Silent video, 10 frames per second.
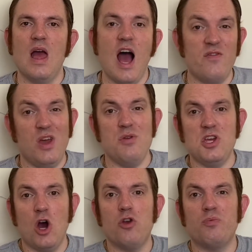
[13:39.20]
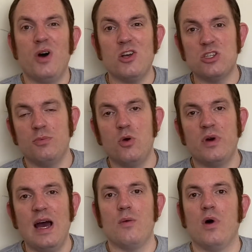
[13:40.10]
And the only con possible with
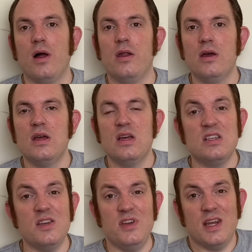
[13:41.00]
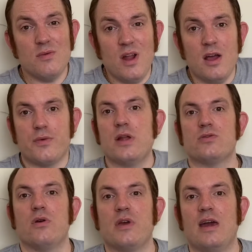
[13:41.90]
that one is if you don't like
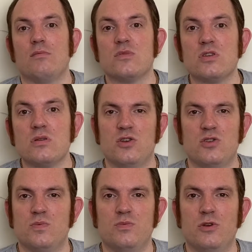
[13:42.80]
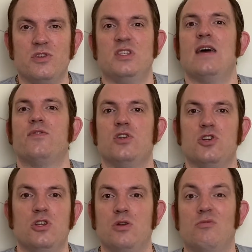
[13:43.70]
retro games, because you're a savage
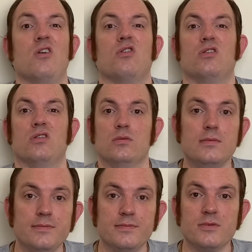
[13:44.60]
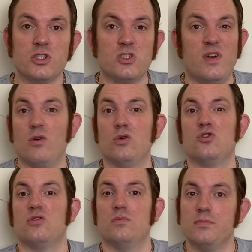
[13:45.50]
and you're wrong, because they're
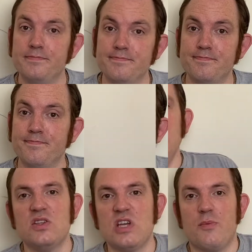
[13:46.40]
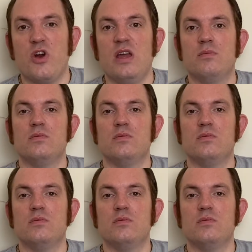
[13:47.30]
awesome. In summary,